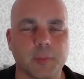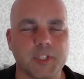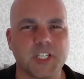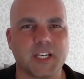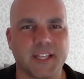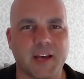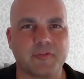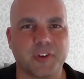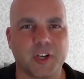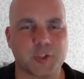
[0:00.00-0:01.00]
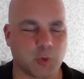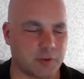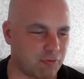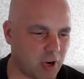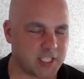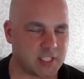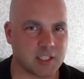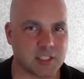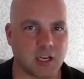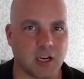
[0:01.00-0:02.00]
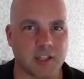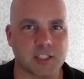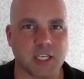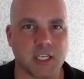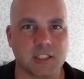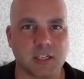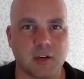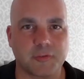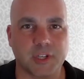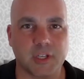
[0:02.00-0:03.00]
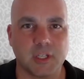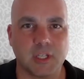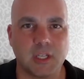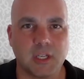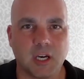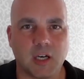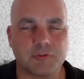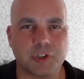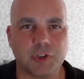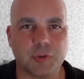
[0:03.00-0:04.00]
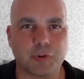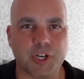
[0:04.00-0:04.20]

though, particularly that first one right at the start of the season after after a good